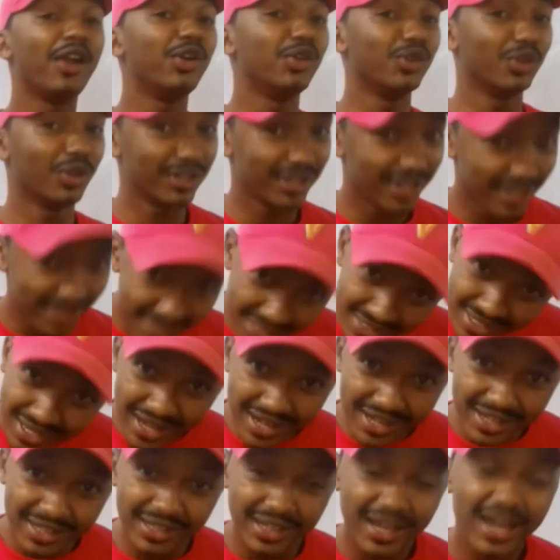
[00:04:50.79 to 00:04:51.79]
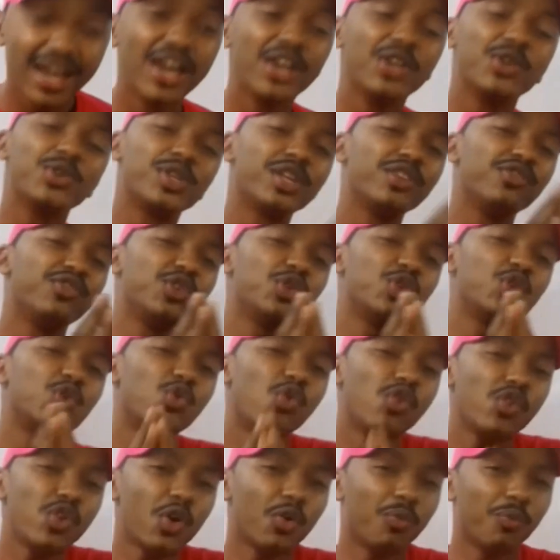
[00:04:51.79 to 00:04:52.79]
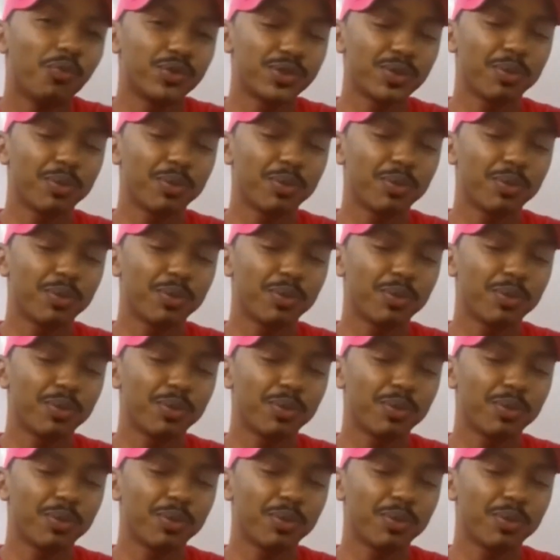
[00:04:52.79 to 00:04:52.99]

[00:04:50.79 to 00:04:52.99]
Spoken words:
Not necessarily. You see, if you do your